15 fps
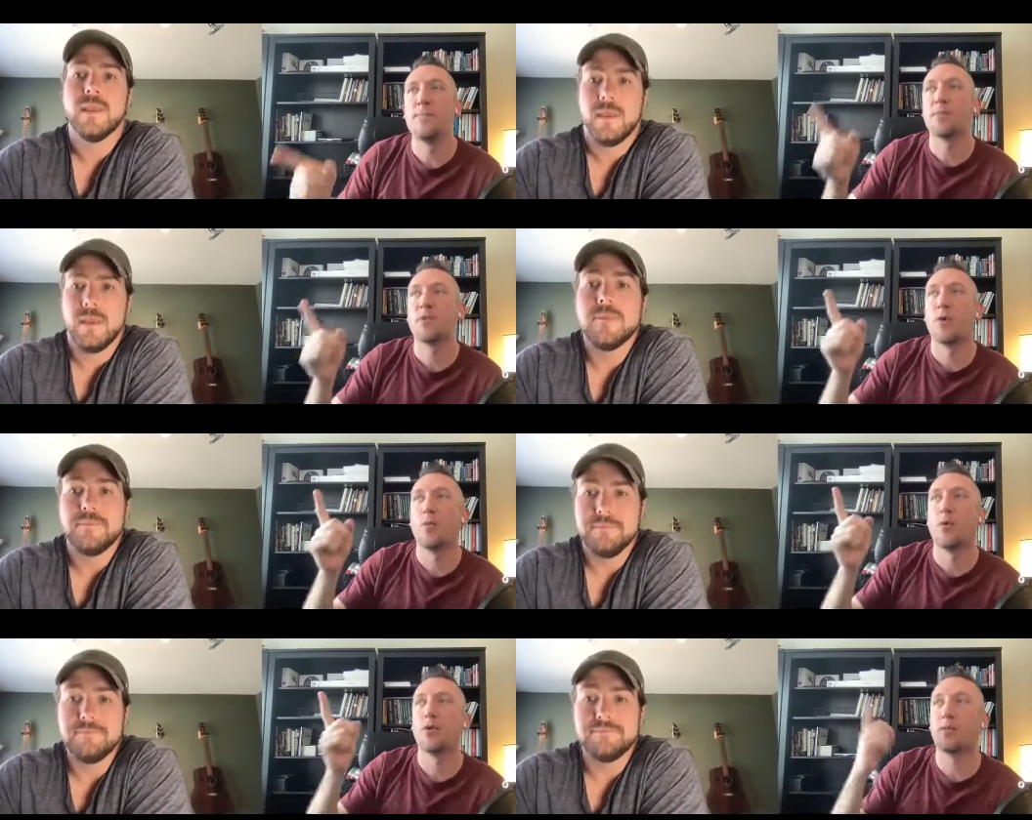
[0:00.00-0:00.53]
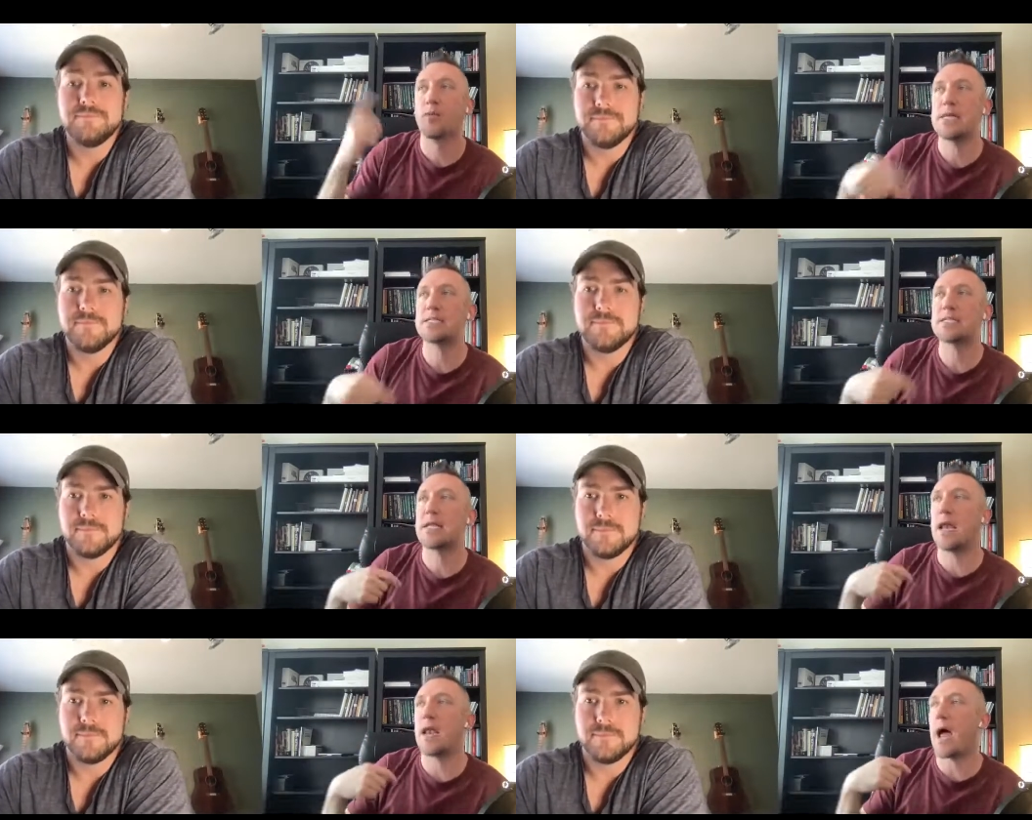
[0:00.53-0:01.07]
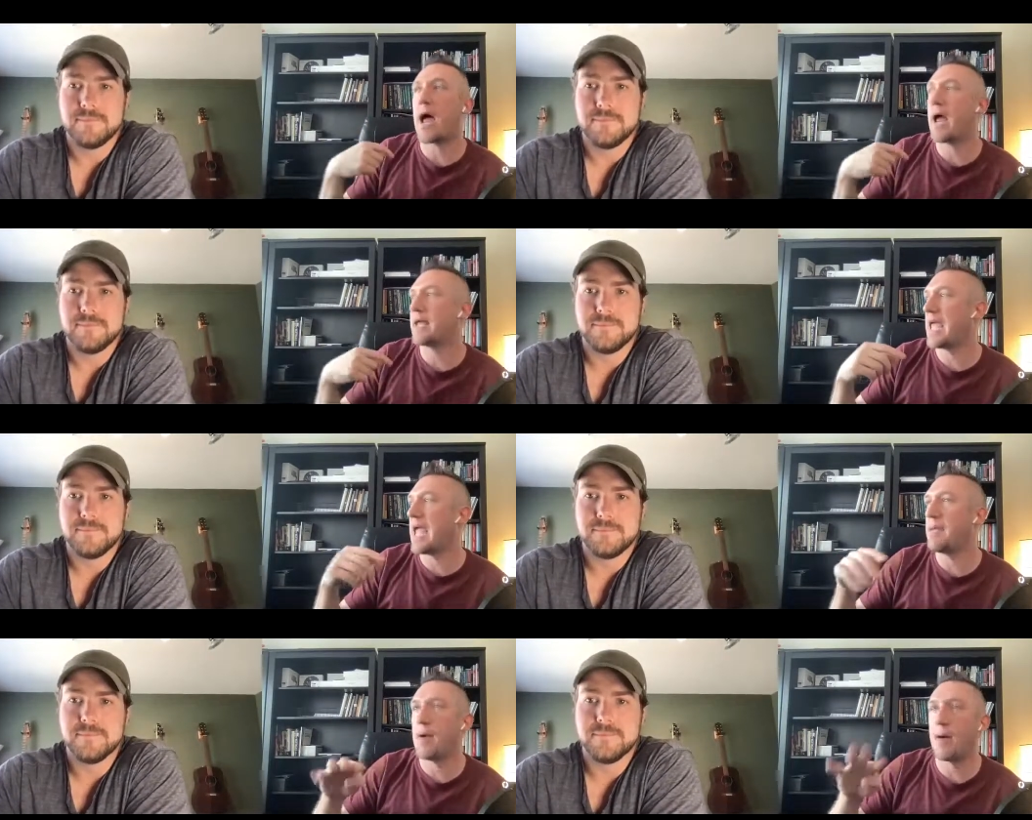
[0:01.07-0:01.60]
Speaker 1: Mm. Well, the reason I
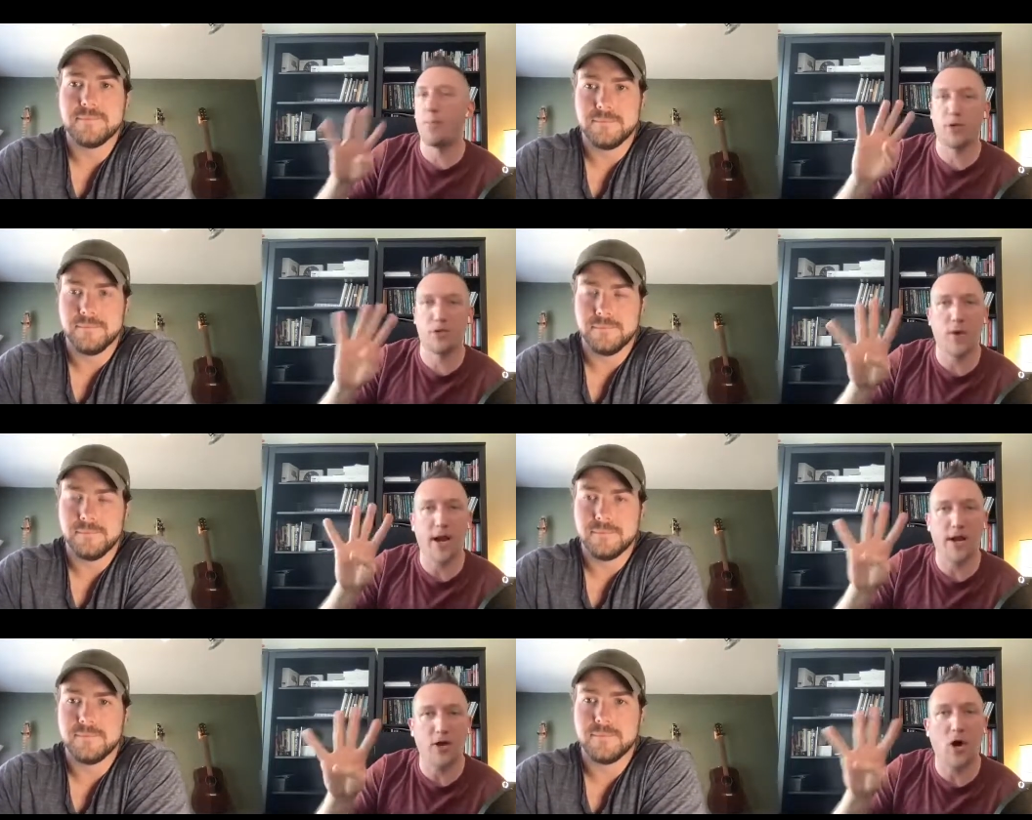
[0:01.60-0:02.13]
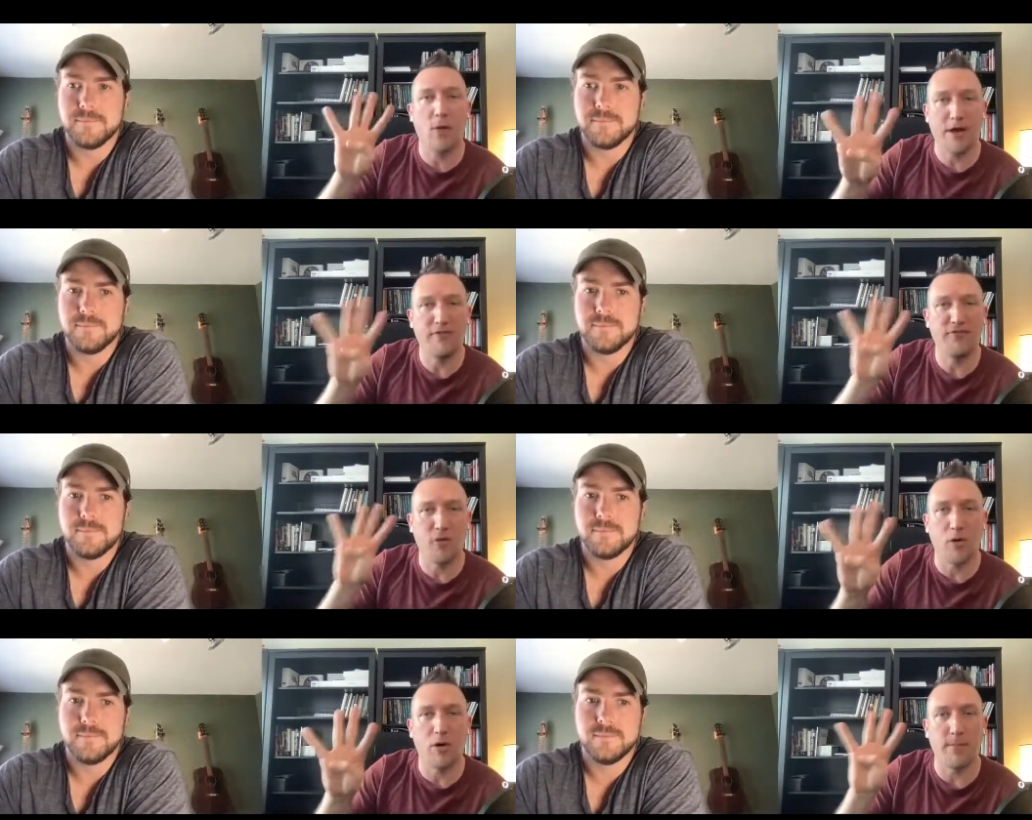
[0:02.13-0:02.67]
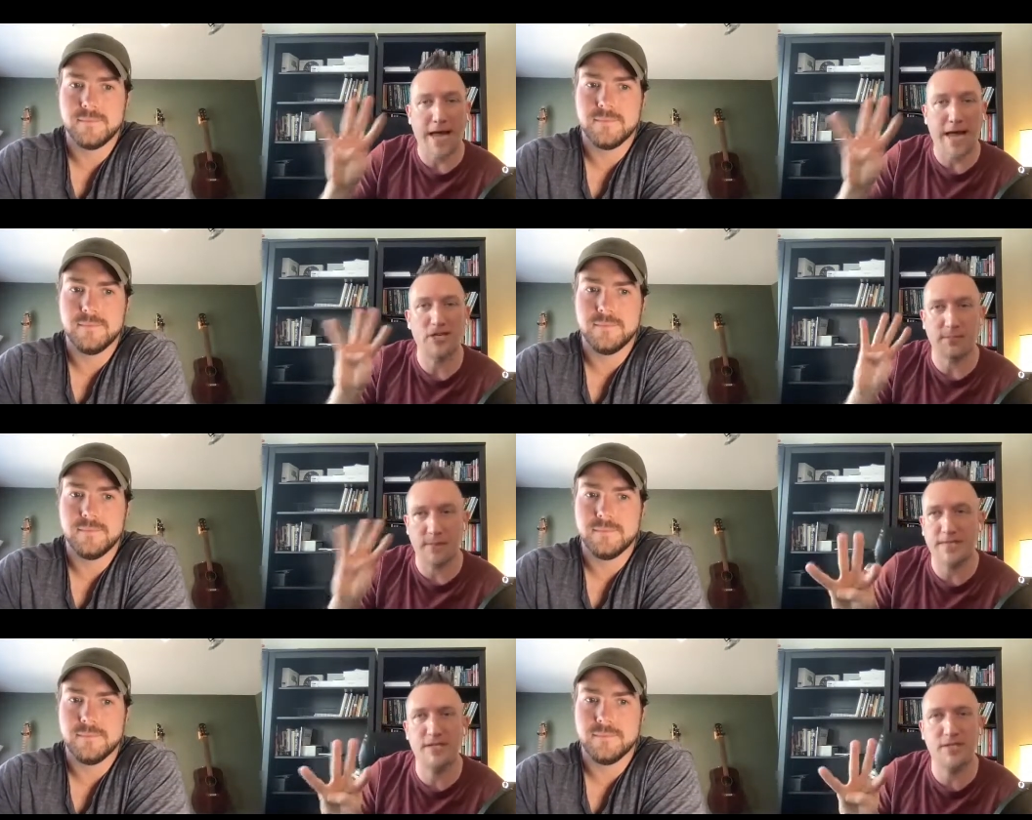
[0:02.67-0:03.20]
came up with what I call my four
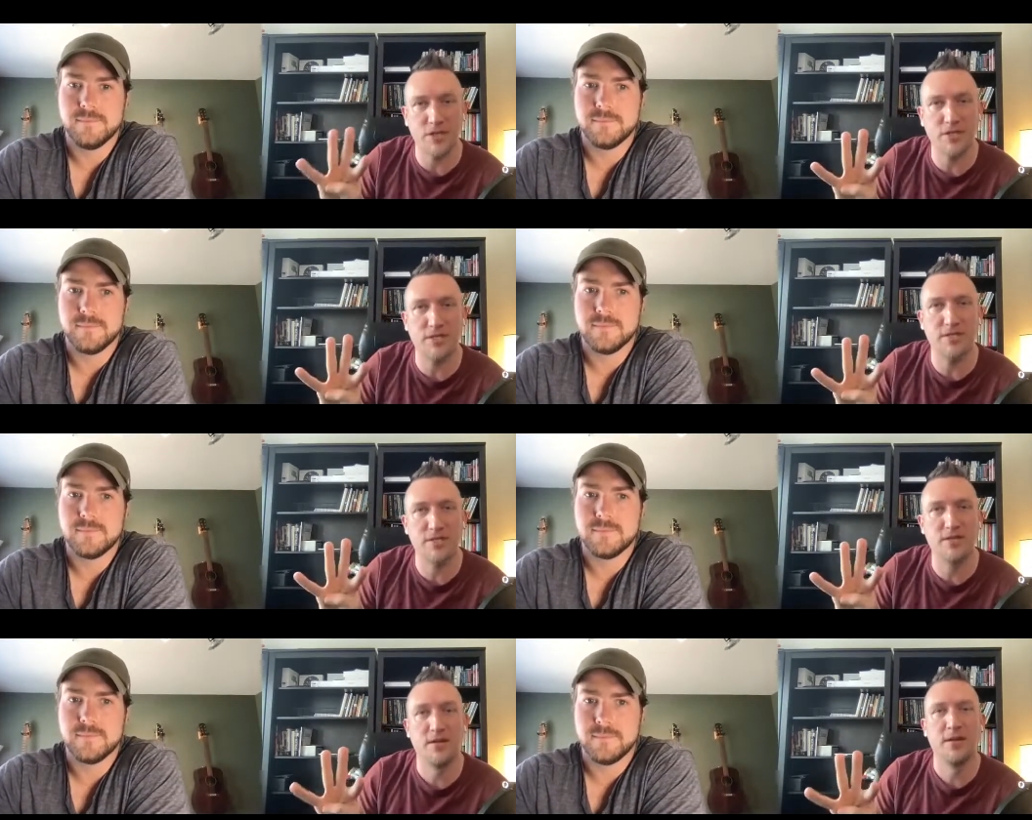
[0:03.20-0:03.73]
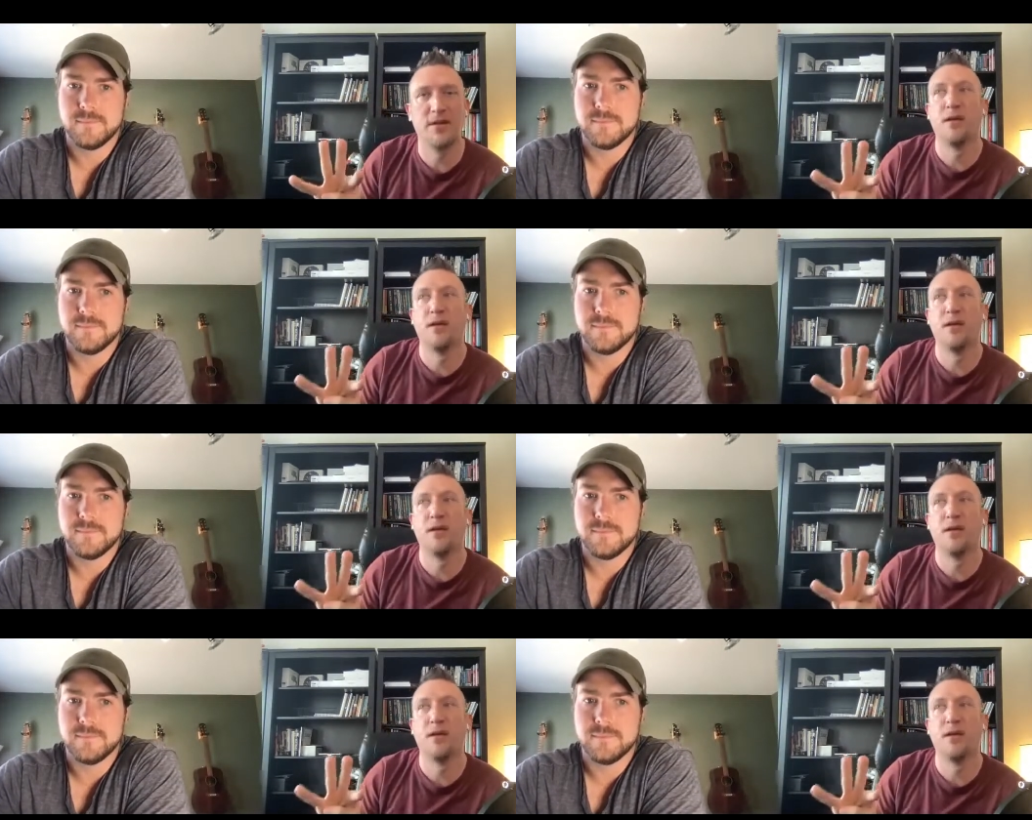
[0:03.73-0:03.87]
magic messages